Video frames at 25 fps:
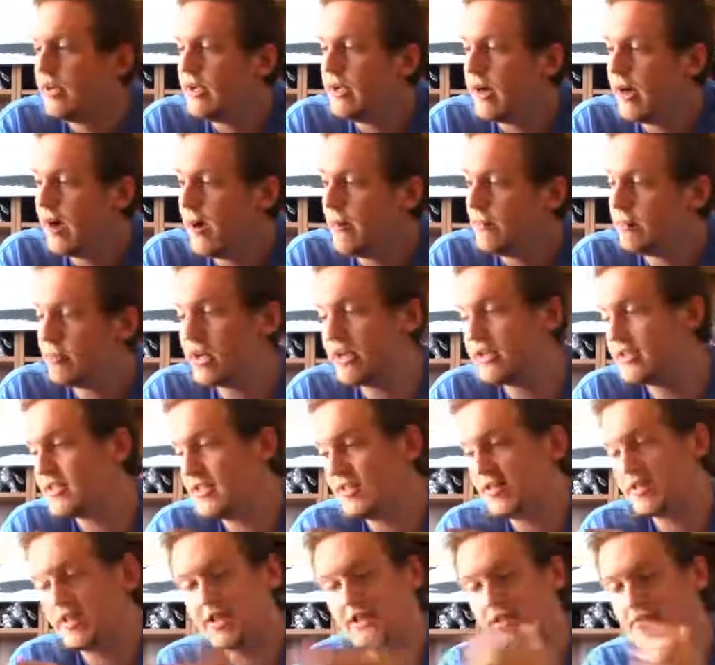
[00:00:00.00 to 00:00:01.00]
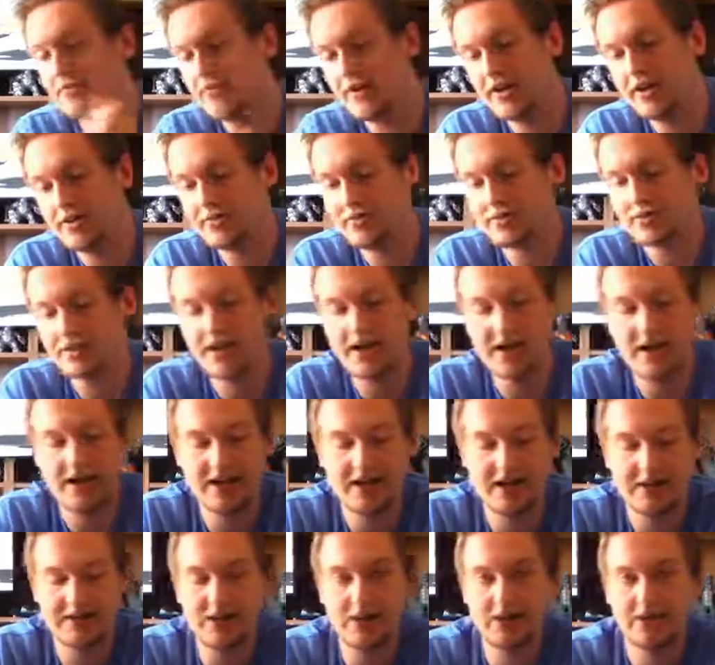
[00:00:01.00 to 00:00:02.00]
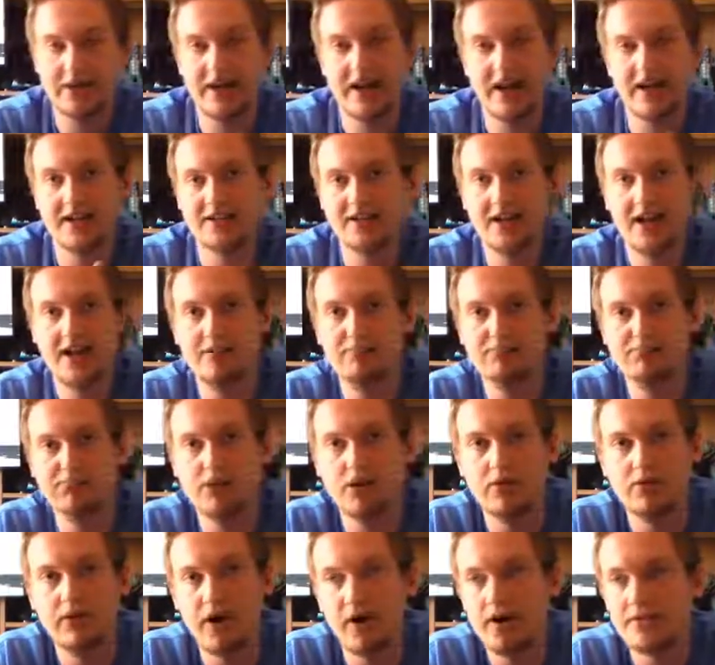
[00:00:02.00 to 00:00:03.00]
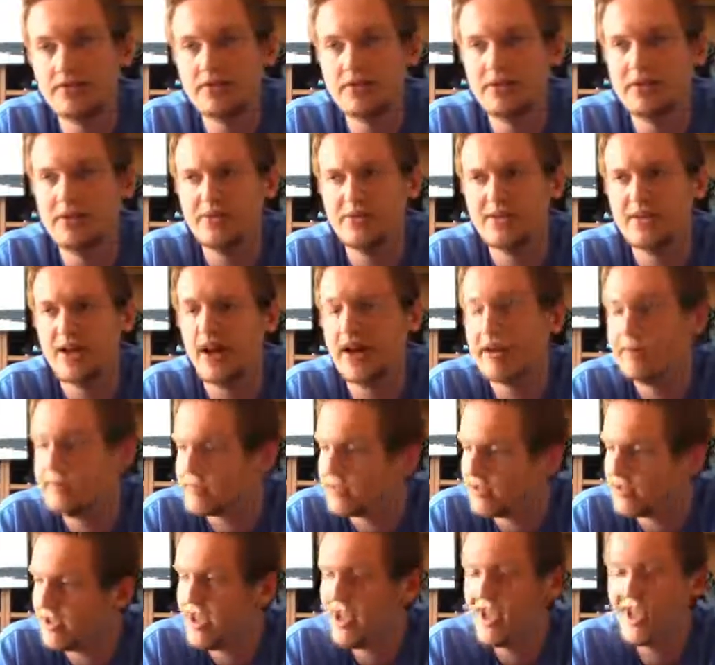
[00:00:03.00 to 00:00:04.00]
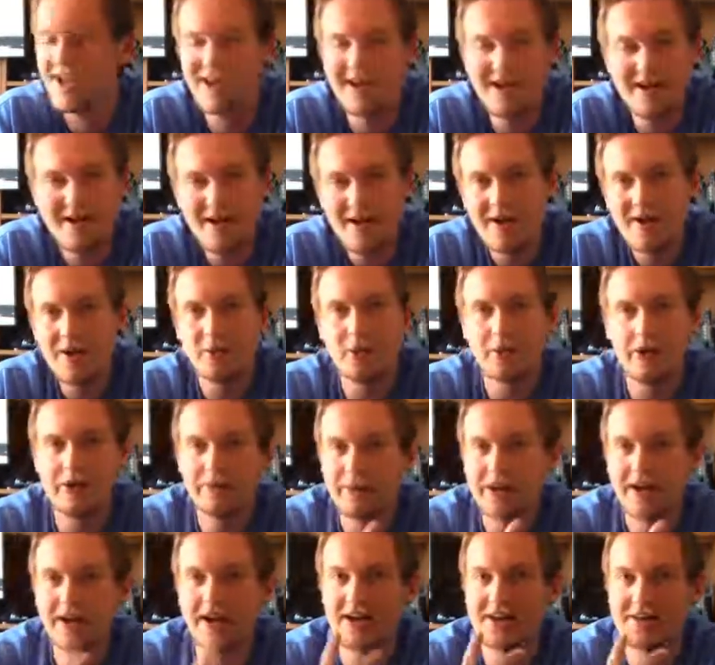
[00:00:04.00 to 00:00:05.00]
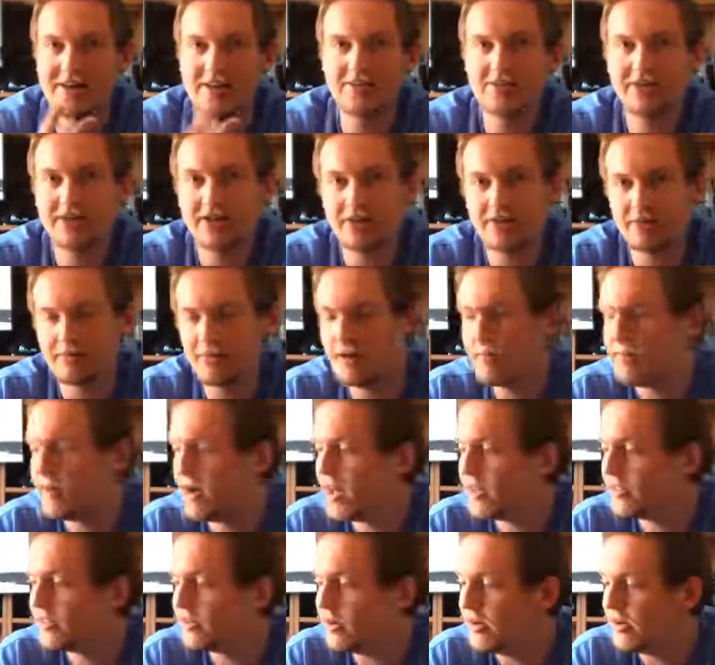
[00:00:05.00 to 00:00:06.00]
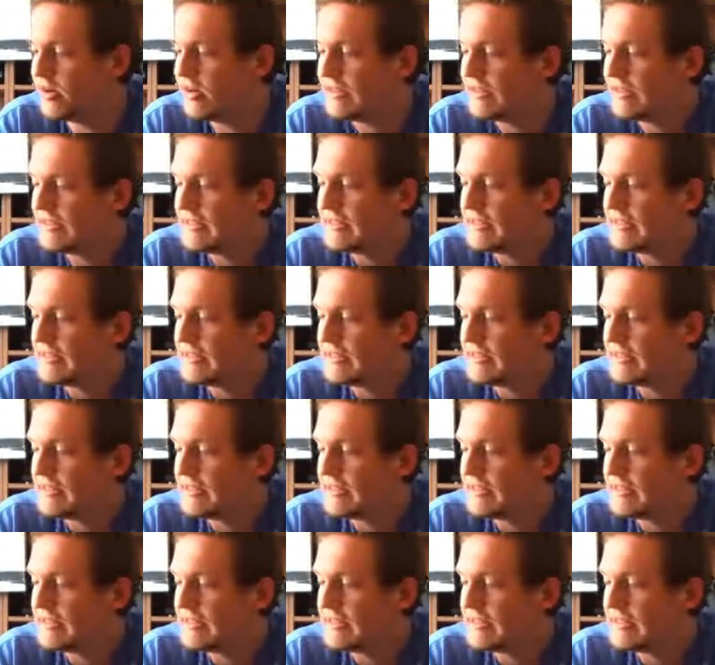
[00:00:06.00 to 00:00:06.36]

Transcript: But I still like the Final Wars Gigan, even though he got his head blown off 2 times. One by Godzilla and the other by Mothra.